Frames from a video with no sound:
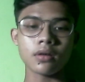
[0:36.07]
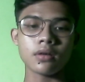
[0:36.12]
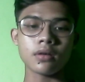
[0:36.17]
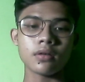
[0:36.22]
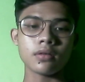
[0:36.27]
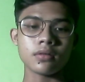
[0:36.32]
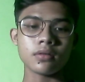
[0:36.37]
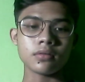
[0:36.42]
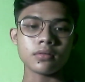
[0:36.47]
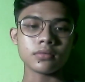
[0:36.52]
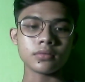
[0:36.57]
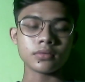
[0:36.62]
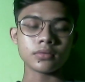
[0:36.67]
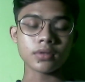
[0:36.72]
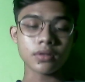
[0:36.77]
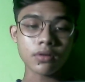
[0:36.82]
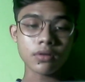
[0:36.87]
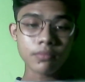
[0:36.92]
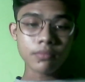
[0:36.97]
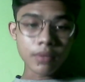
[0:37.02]
The
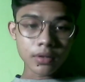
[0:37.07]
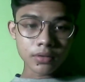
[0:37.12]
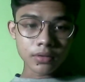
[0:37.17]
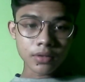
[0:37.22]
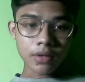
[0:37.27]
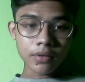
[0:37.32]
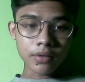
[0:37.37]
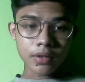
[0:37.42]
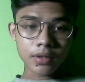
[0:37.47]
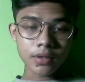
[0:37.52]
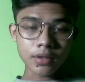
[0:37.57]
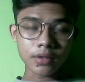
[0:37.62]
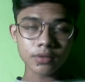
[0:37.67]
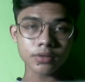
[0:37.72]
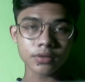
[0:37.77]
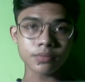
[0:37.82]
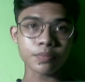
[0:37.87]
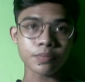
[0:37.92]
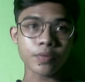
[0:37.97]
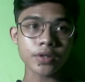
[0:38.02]
non-mandatory is
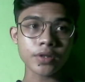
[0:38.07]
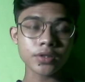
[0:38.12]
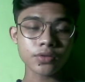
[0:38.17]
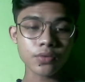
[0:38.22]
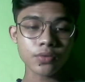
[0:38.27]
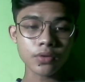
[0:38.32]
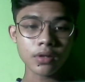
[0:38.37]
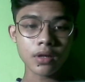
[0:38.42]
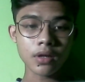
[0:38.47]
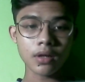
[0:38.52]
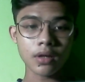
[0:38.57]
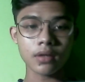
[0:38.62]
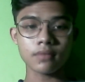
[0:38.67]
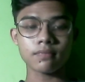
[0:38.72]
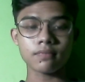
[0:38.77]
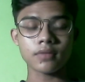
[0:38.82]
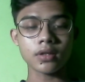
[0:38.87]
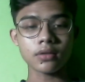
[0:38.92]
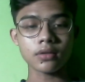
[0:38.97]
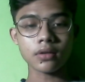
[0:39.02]
preschool and
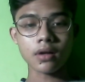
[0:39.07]
kindergarten.